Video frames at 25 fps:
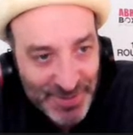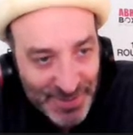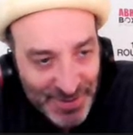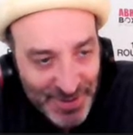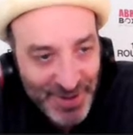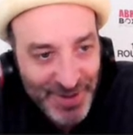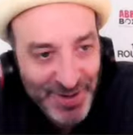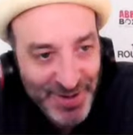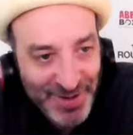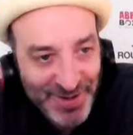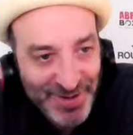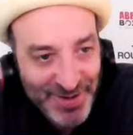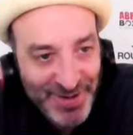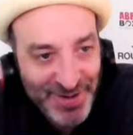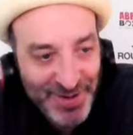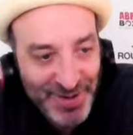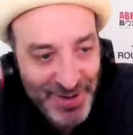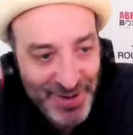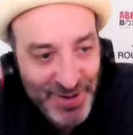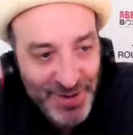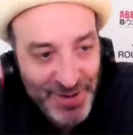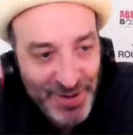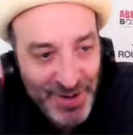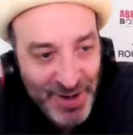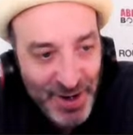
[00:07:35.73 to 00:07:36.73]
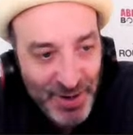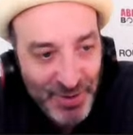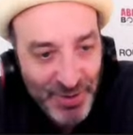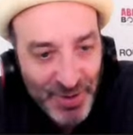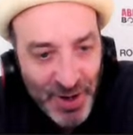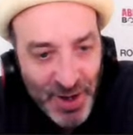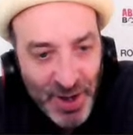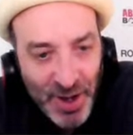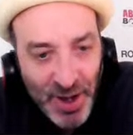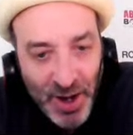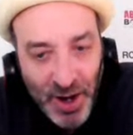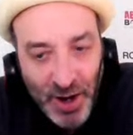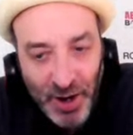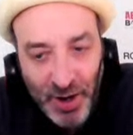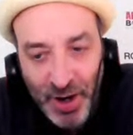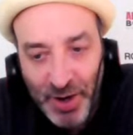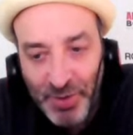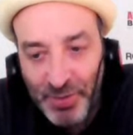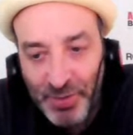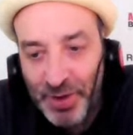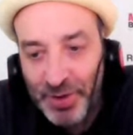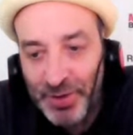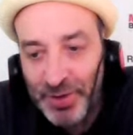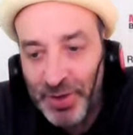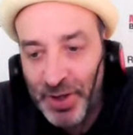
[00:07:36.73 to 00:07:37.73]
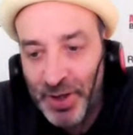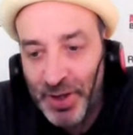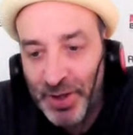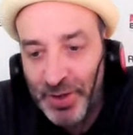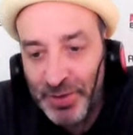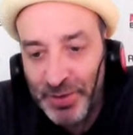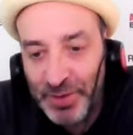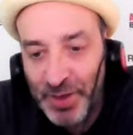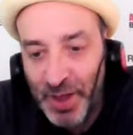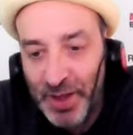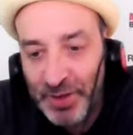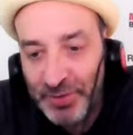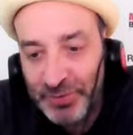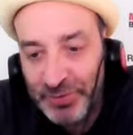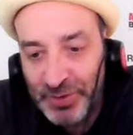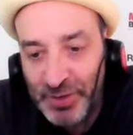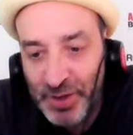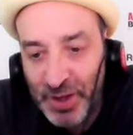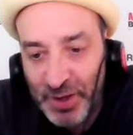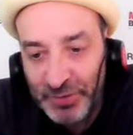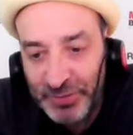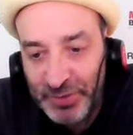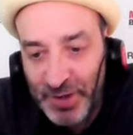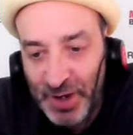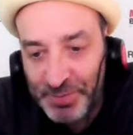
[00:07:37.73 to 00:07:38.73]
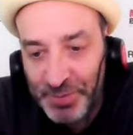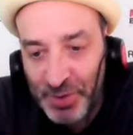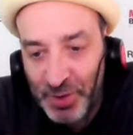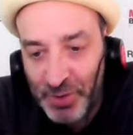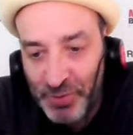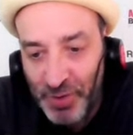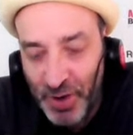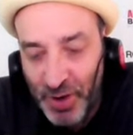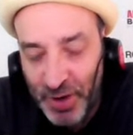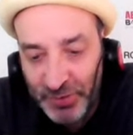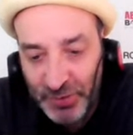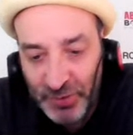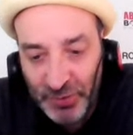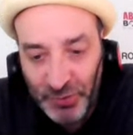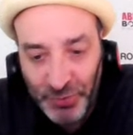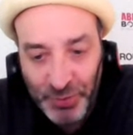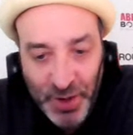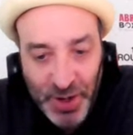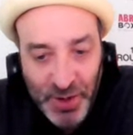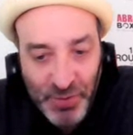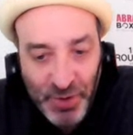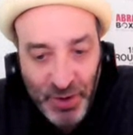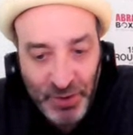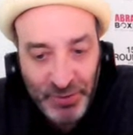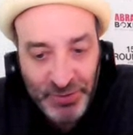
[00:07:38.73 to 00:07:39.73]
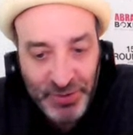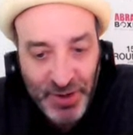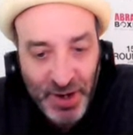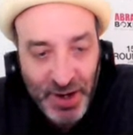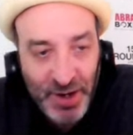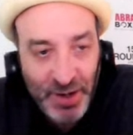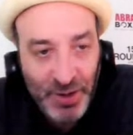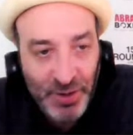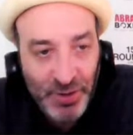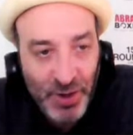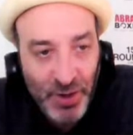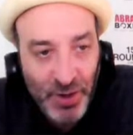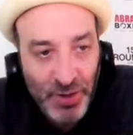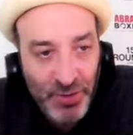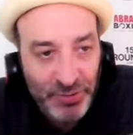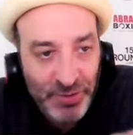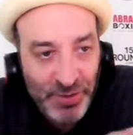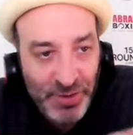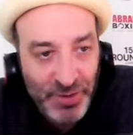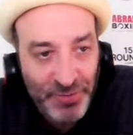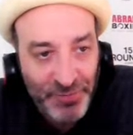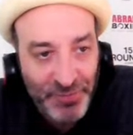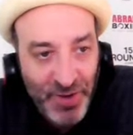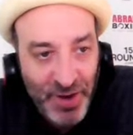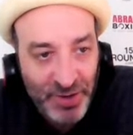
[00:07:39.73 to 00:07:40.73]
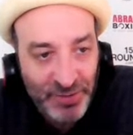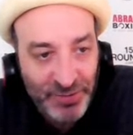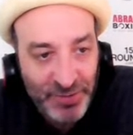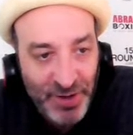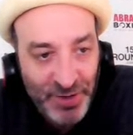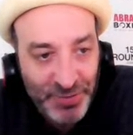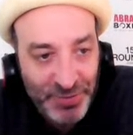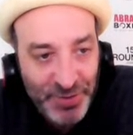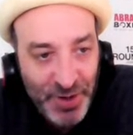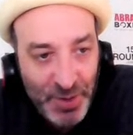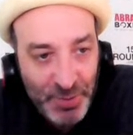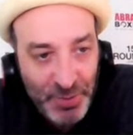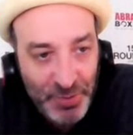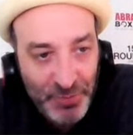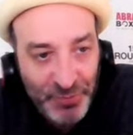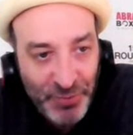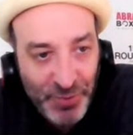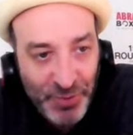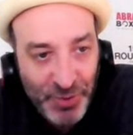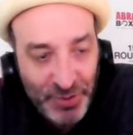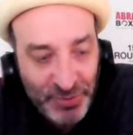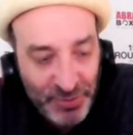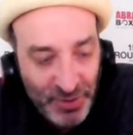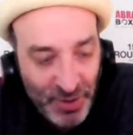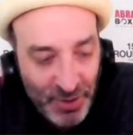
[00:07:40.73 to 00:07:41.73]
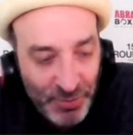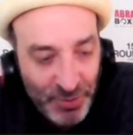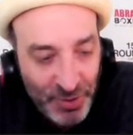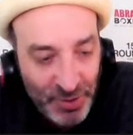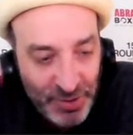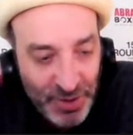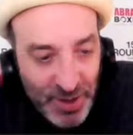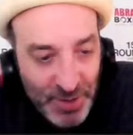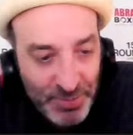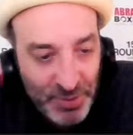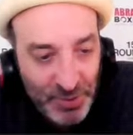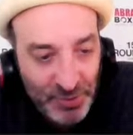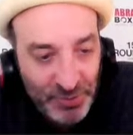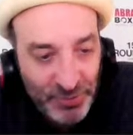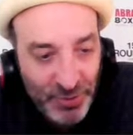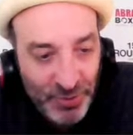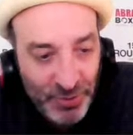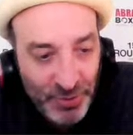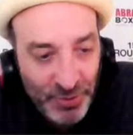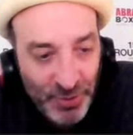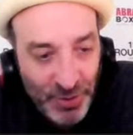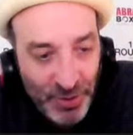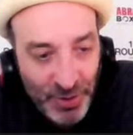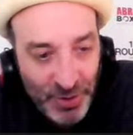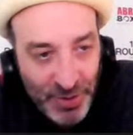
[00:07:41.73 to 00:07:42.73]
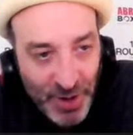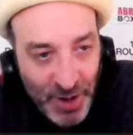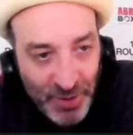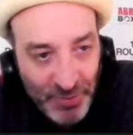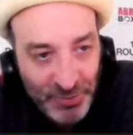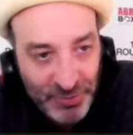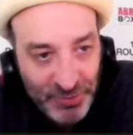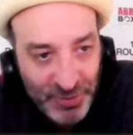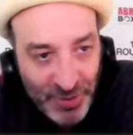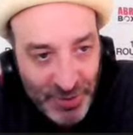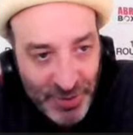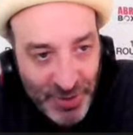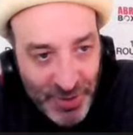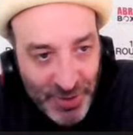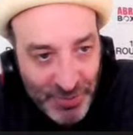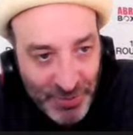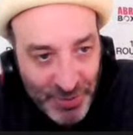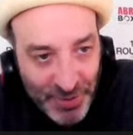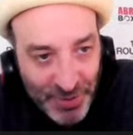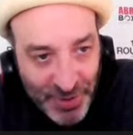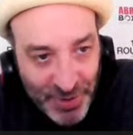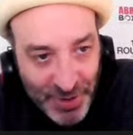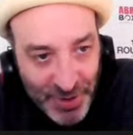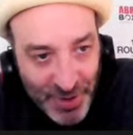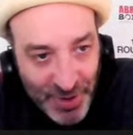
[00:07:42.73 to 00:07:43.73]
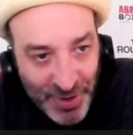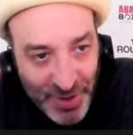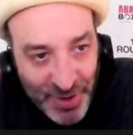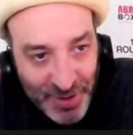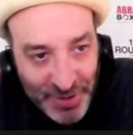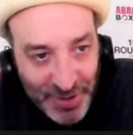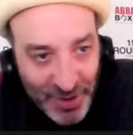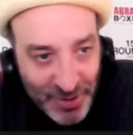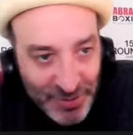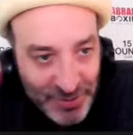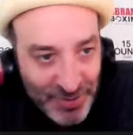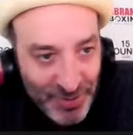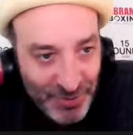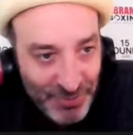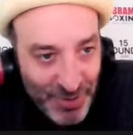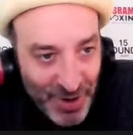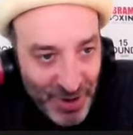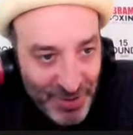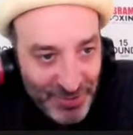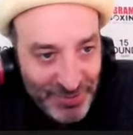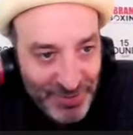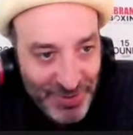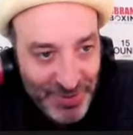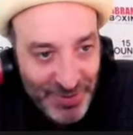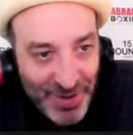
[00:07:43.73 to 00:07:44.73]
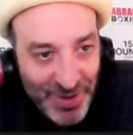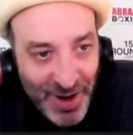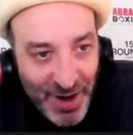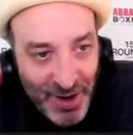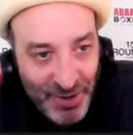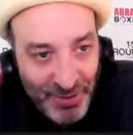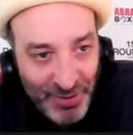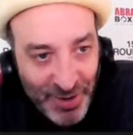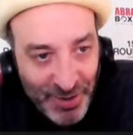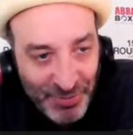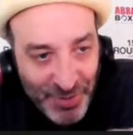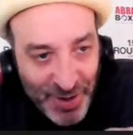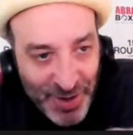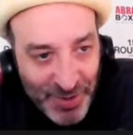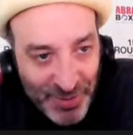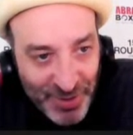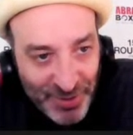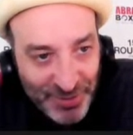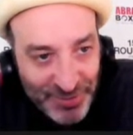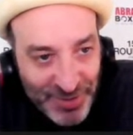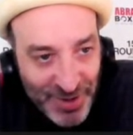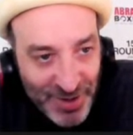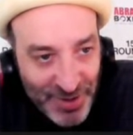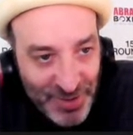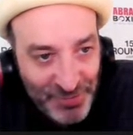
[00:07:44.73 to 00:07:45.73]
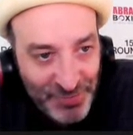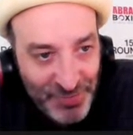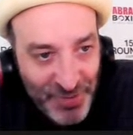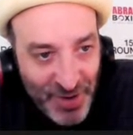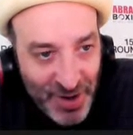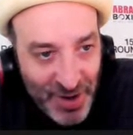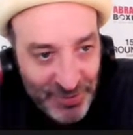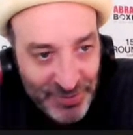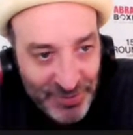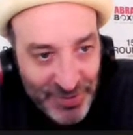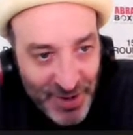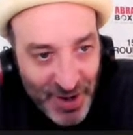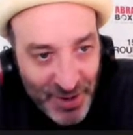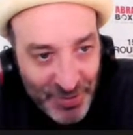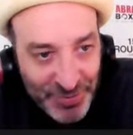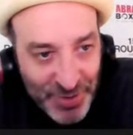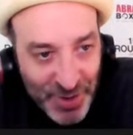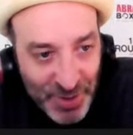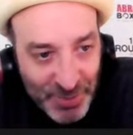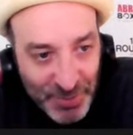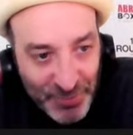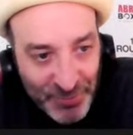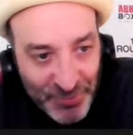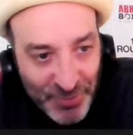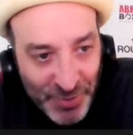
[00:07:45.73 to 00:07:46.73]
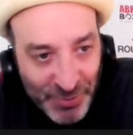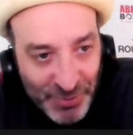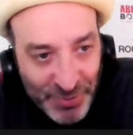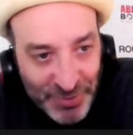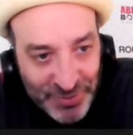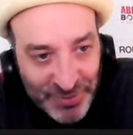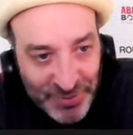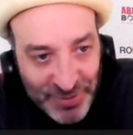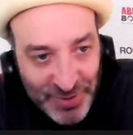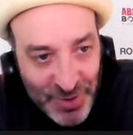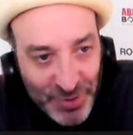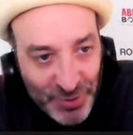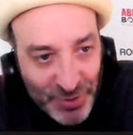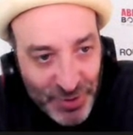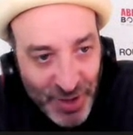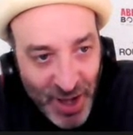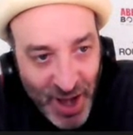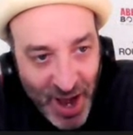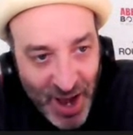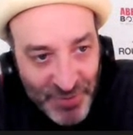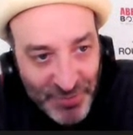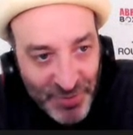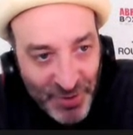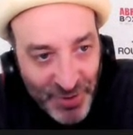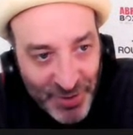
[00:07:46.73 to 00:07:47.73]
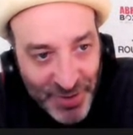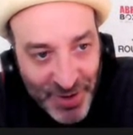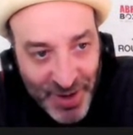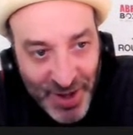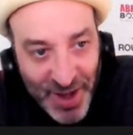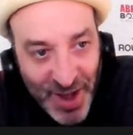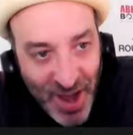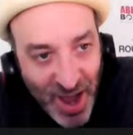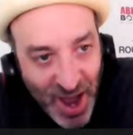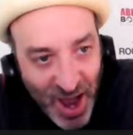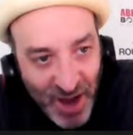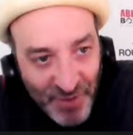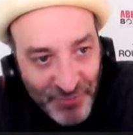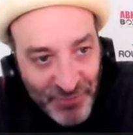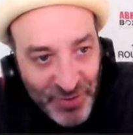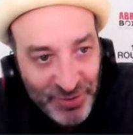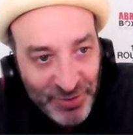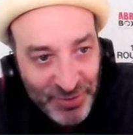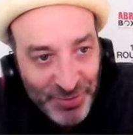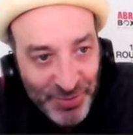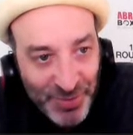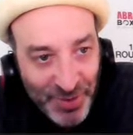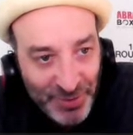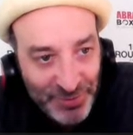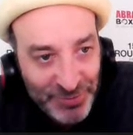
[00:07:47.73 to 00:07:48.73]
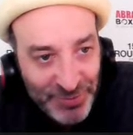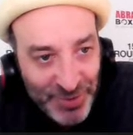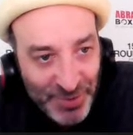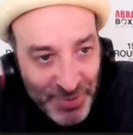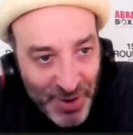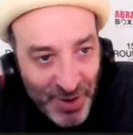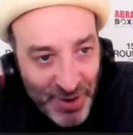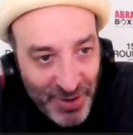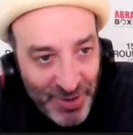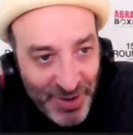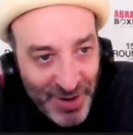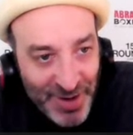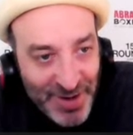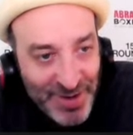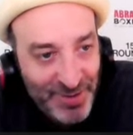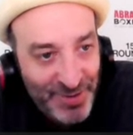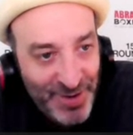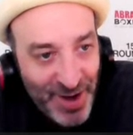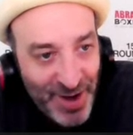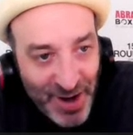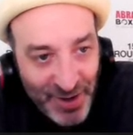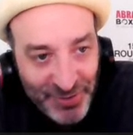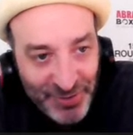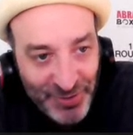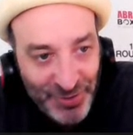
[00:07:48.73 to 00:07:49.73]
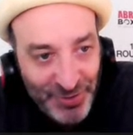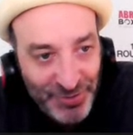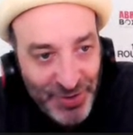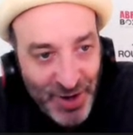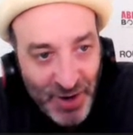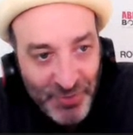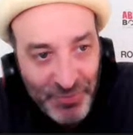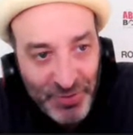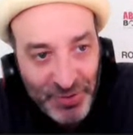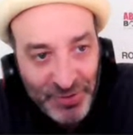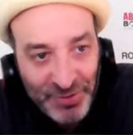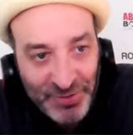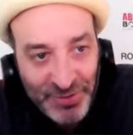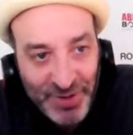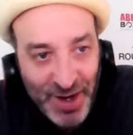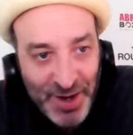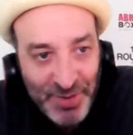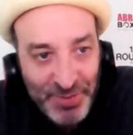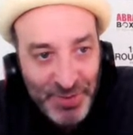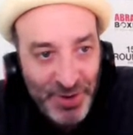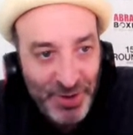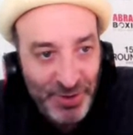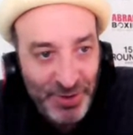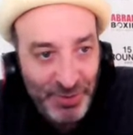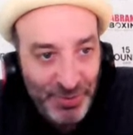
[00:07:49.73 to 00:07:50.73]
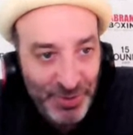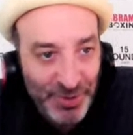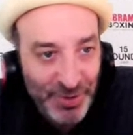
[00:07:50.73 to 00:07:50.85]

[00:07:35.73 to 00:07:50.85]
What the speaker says: There you go. All right. Well, last couple of questions. What do you want to say in closing? The fans out there before, because I don't want to keep you too long. Obviously, I know you want to get your rest in there. What do you want to say to the fans out there before we see you live on FS1 tomorrow night, your national television debut?